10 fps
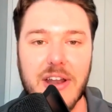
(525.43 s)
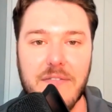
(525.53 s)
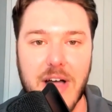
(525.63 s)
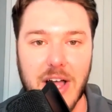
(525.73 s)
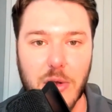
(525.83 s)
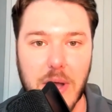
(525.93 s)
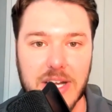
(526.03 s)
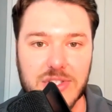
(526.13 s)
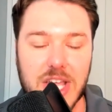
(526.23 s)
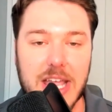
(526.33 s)

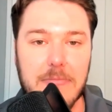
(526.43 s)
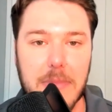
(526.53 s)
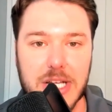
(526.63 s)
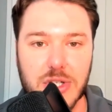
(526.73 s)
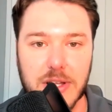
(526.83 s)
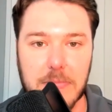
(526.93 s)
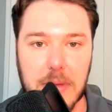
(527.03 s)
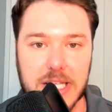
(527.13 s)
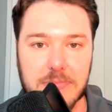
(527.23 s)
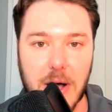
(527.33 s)
evaluators in Major League
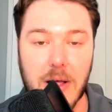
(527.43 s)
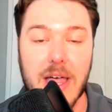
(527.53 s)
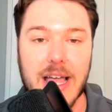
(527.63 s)
Baseball.